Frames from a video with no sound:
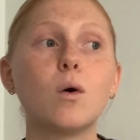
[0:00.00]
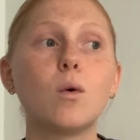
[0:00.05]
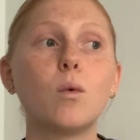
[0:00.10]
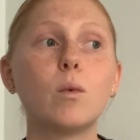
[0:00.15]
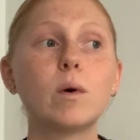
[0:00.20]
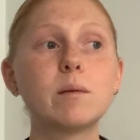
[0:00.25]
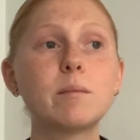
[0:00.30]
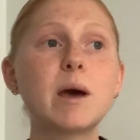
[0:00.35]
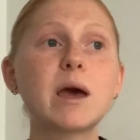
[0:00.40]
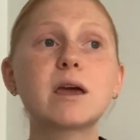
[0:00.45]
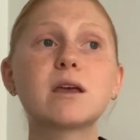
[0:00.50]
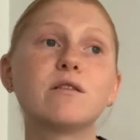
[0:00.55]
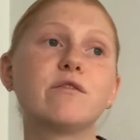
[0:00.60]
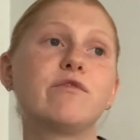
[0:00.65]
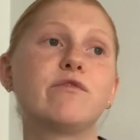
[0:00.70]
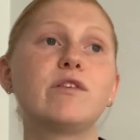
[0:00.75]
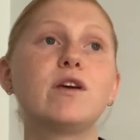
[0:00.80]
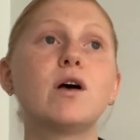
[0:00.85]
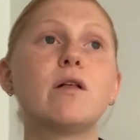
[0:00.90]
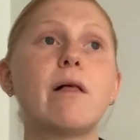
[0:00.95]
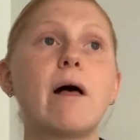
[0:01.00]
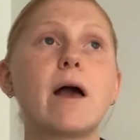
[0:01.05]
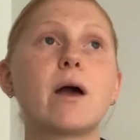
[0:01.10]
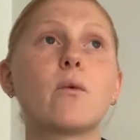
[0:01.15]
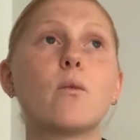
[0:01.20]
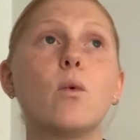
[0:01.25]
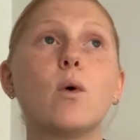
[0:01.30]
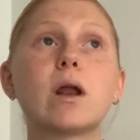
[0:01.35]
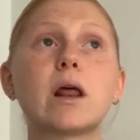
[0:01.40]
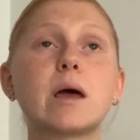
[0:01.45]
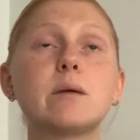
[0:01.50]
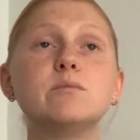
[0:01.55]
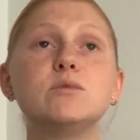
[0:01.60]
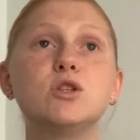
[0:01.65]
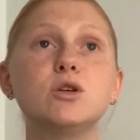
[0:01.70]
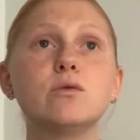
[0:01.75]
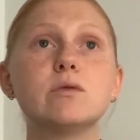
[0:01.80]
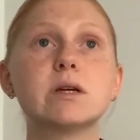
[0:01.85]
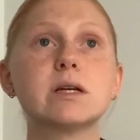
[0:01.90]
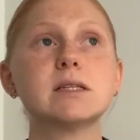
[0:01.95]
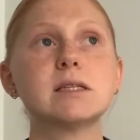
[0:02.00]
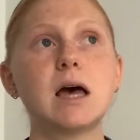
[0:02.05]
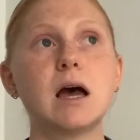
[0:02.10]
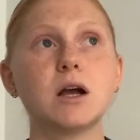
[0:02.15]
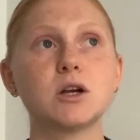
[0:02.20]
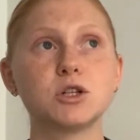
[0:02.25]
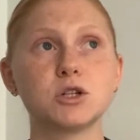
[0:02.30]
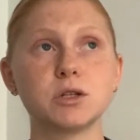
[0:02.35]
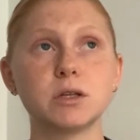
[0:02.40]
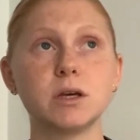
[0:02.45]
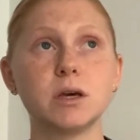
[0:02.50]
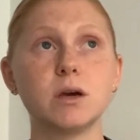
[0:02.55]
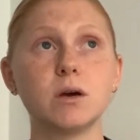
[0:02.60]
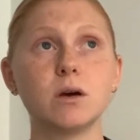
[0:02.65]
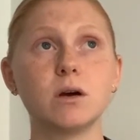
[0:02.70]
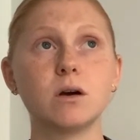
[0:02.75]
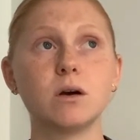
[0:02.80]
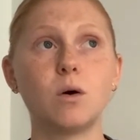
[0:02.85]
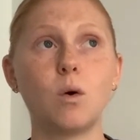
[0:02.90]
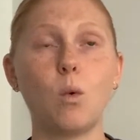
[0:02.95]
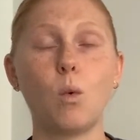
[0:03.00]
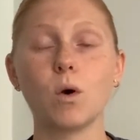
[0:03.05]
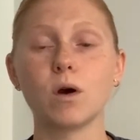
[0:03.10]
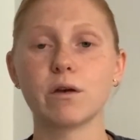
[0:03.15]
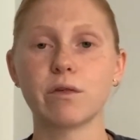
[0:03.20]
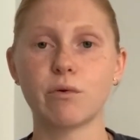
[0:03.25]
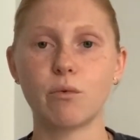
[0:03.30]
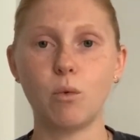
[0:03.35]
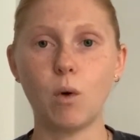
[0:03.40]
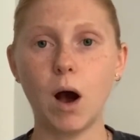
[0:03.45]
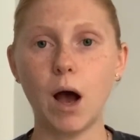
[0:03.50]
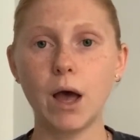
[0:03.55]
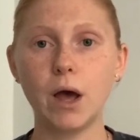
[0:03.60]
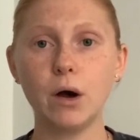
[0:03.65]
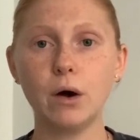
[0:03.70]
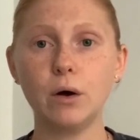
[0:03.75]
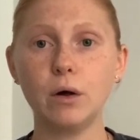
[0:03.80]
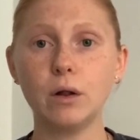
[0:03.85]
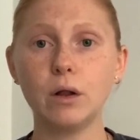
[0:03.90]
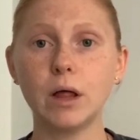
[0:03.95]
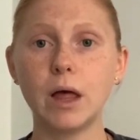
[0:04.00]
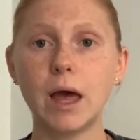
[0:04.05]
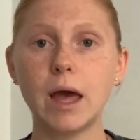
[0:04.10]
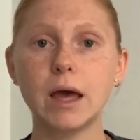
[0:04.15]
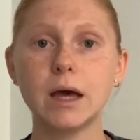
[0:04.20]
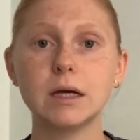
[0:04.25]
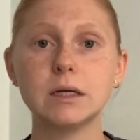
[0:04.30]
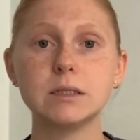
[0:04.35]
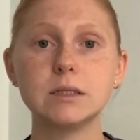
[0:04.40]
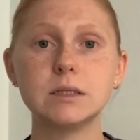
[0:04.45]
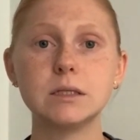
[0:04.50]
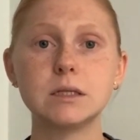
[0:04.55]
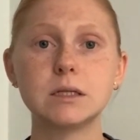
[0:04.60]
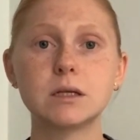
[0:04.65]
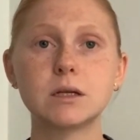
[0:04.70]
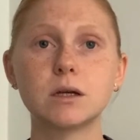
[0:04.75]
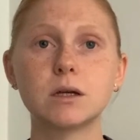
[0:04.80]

when am I going to feel like what I'm doing is actually worthwhile and